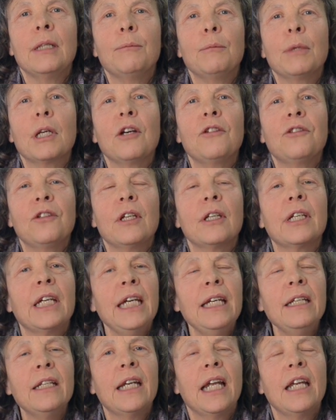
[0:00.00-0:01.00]
because
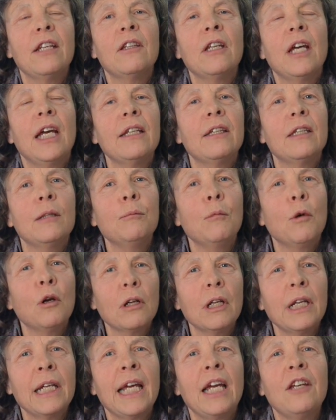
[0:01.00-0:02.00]
again it had the
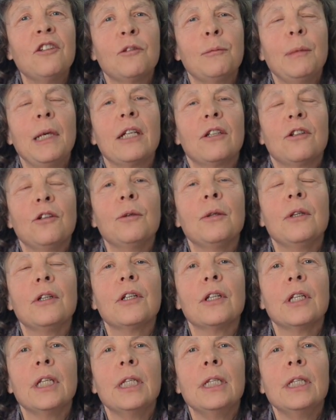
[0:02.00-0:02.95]
modelling aspect to it.